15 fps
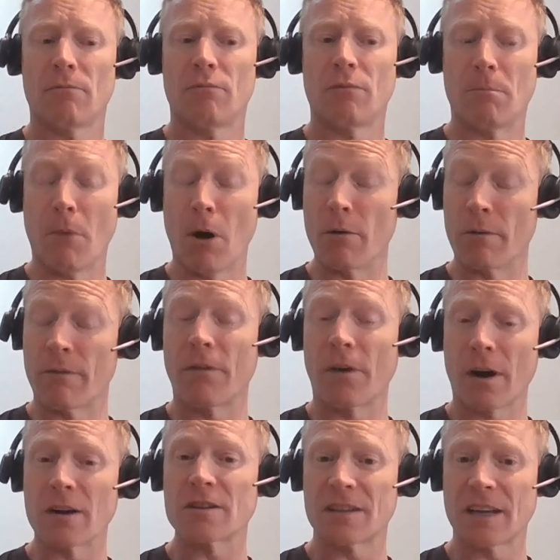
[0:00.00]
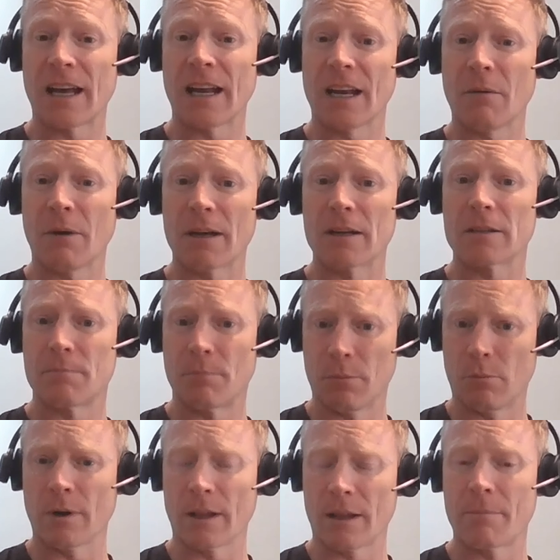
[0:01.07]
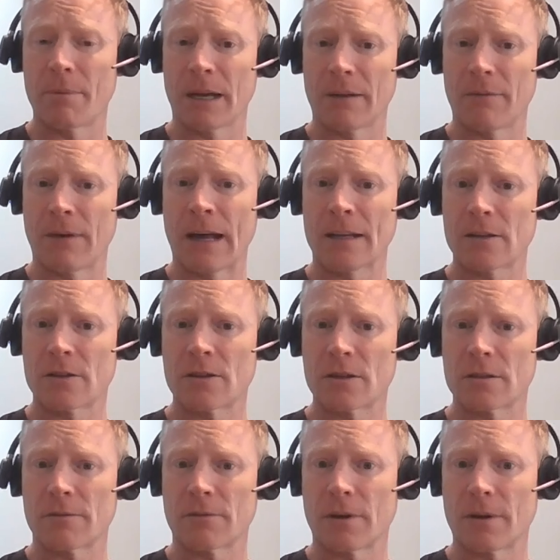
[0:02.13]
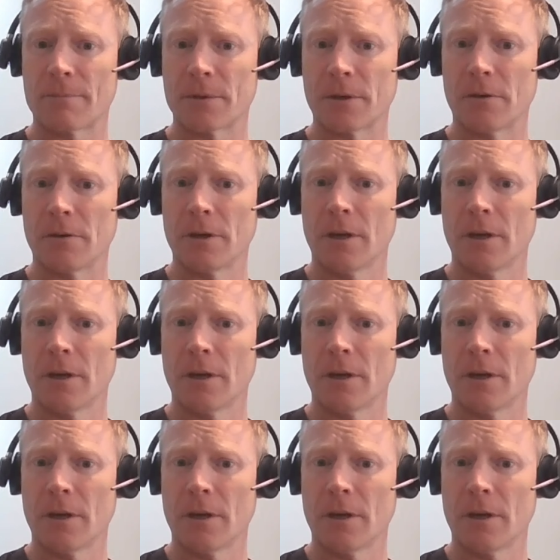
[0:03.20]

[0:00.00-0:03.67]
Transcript: remote first anyway. It's one of the big advantages of crypto.